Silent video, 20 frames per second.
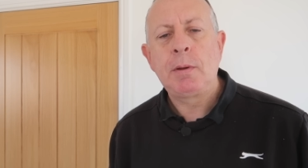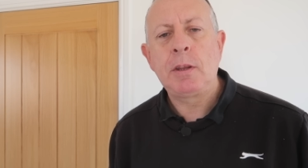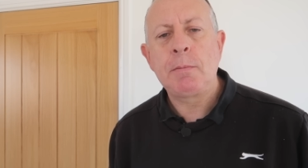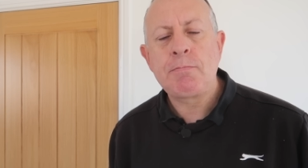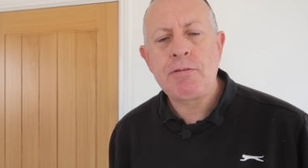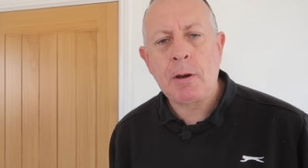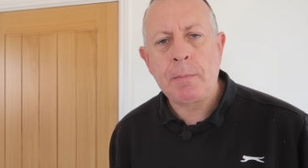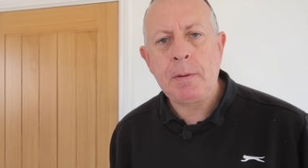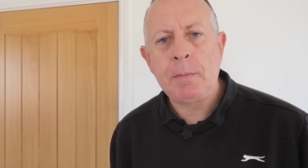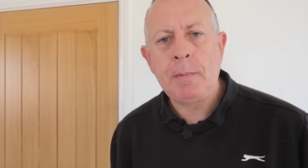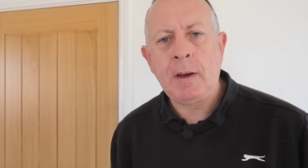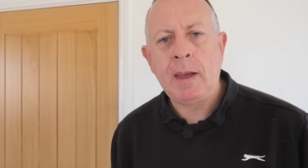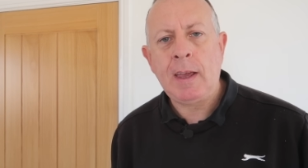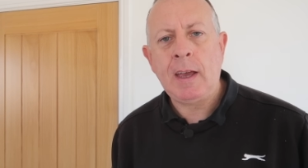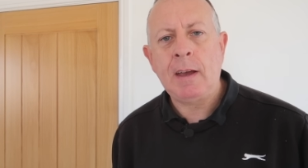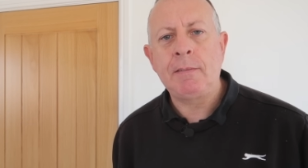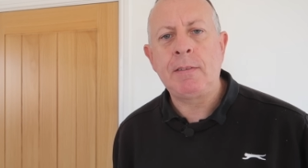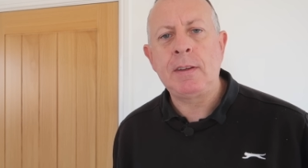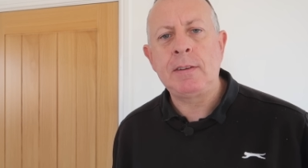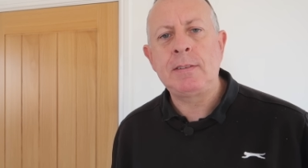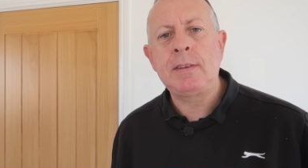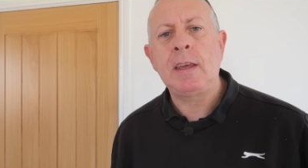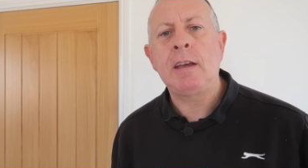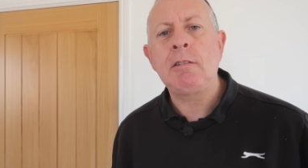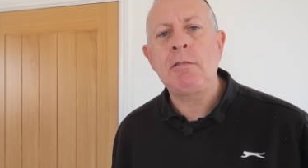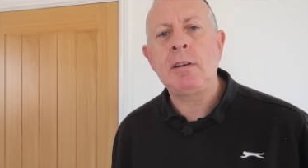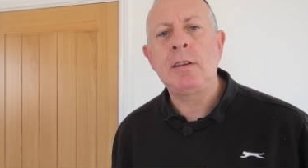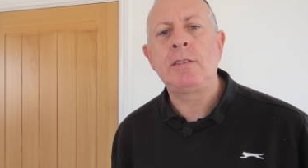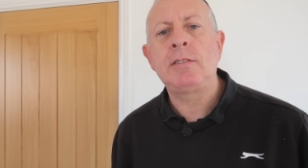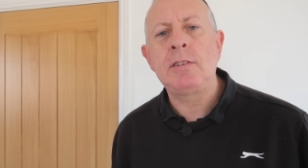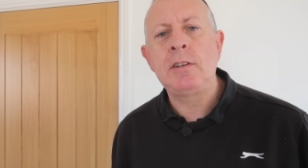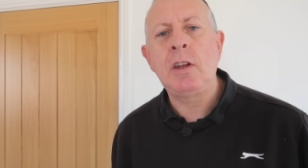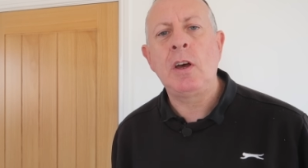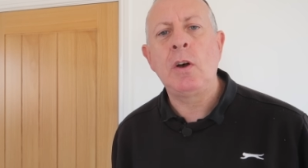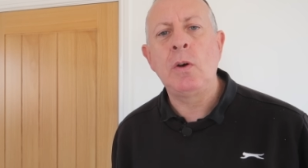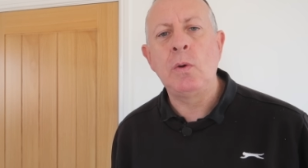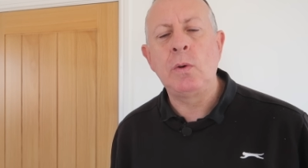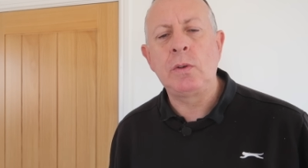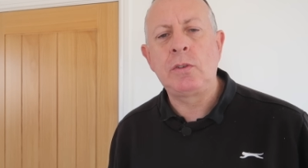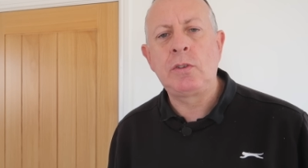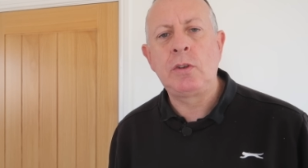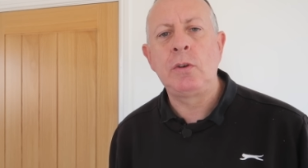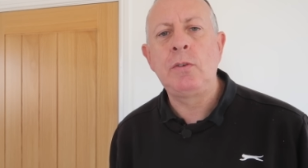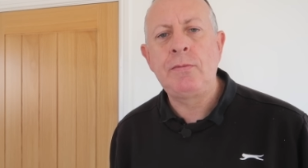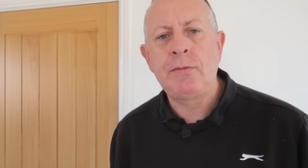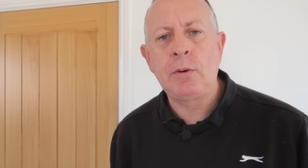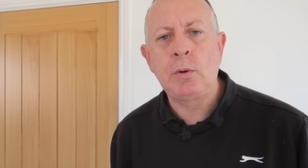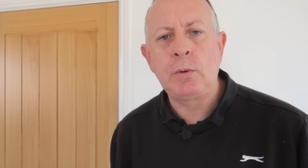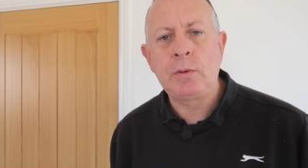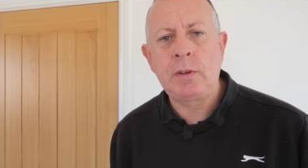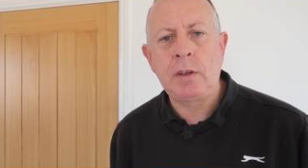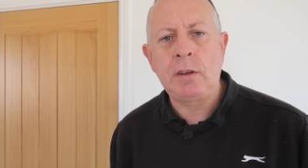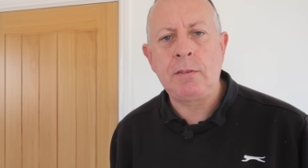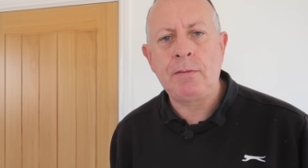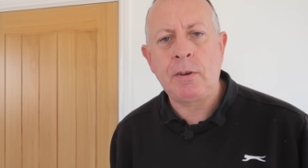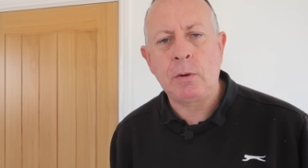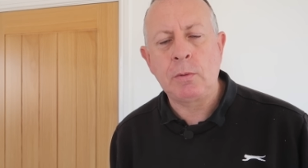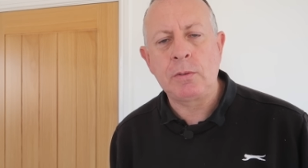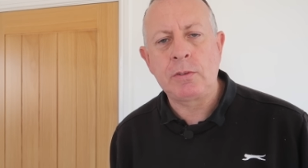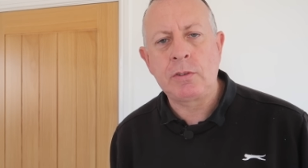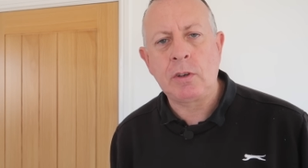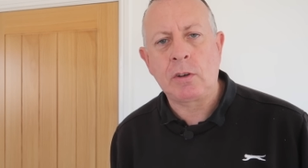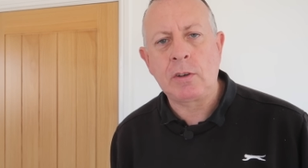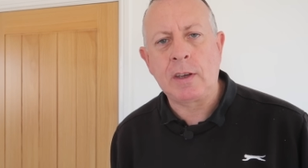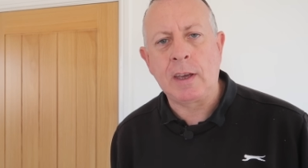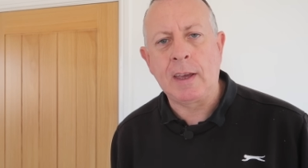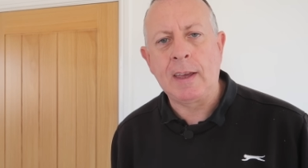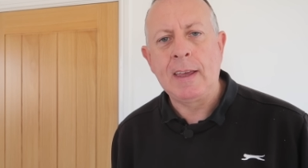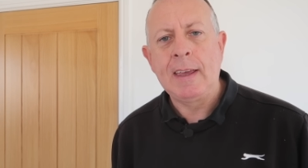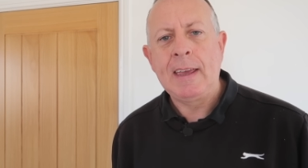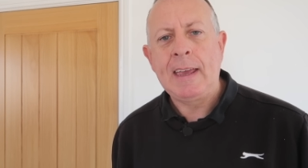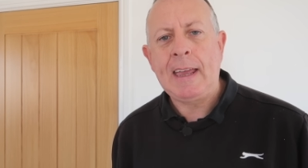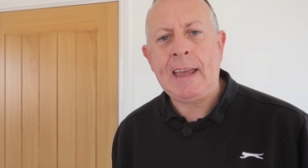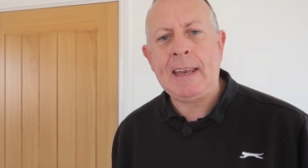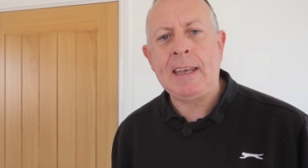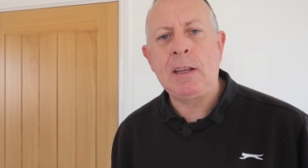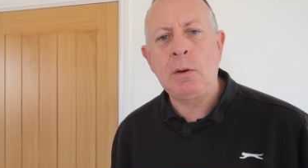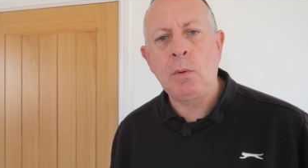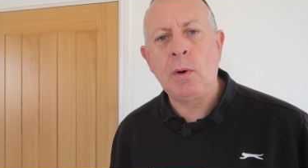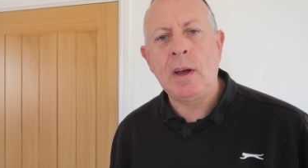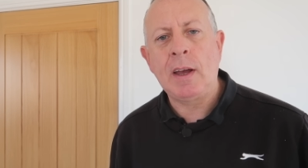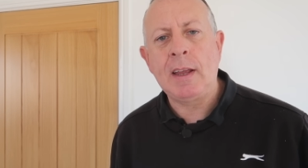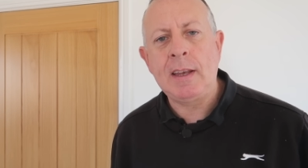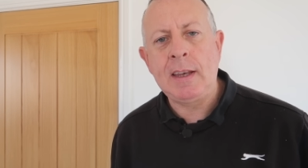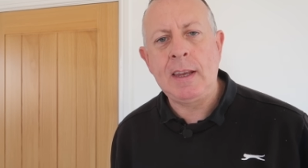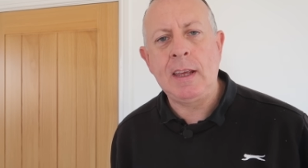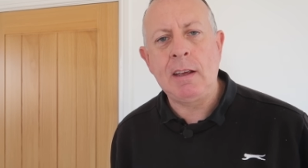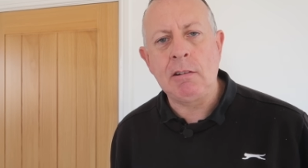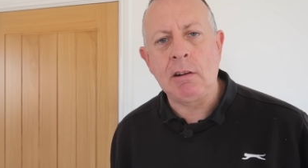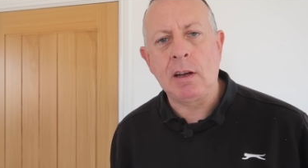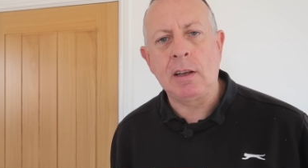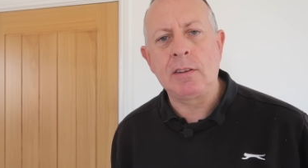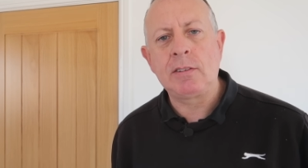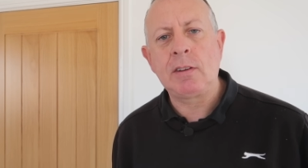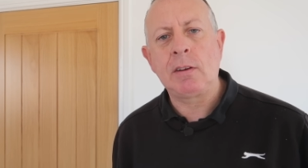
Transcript: But the problem I have is there is no 240 volt socket anywhere near it.